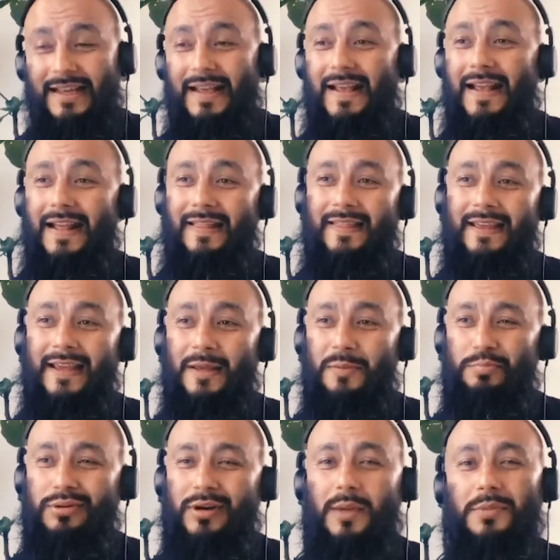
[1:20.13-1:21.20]
and then
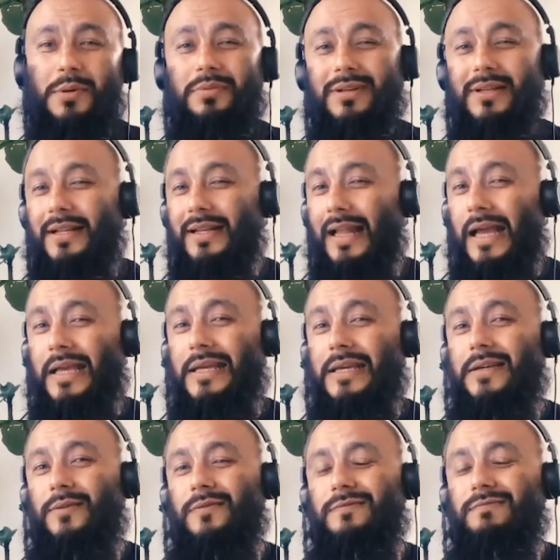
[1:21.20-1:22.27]
probably like
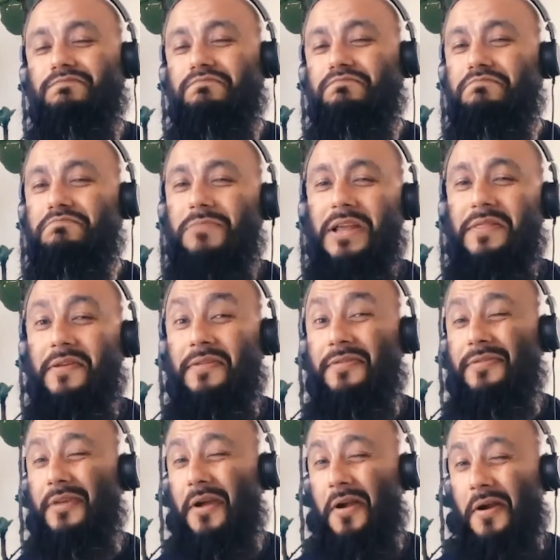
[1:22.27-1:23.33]
in the
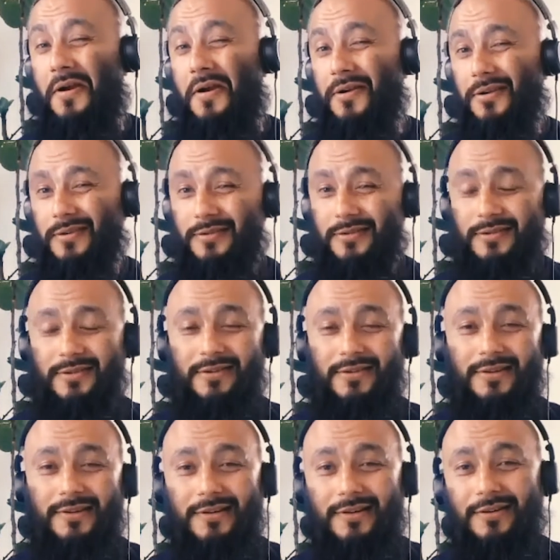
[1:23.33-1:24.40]
third
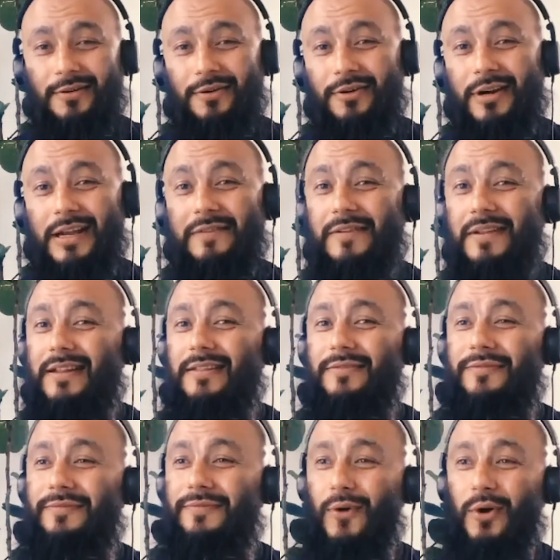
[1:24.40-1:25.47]
or even in the
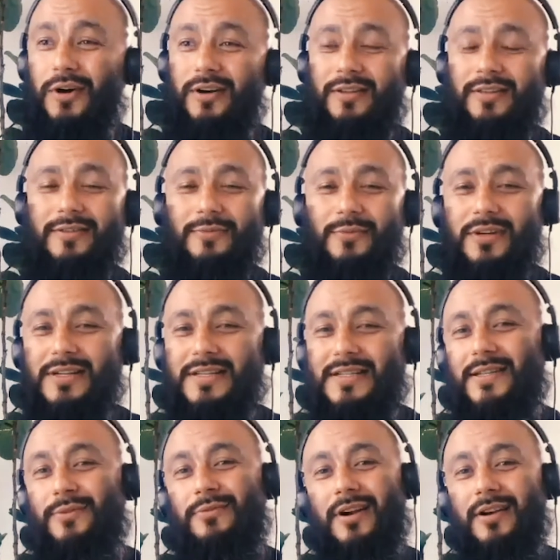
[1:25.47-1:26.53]
fourth, we're gonna
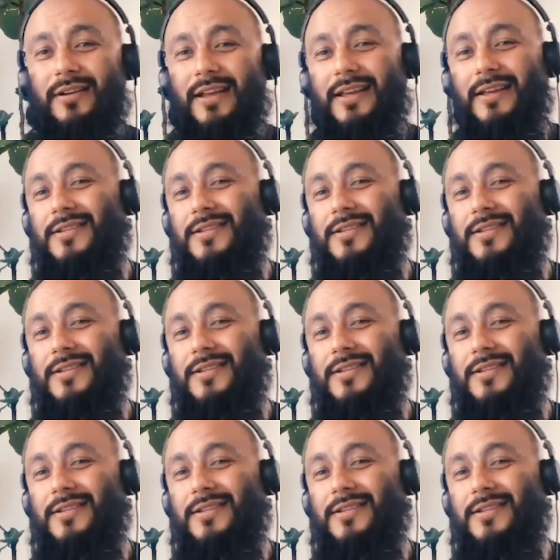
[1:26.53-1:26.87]
see rear naked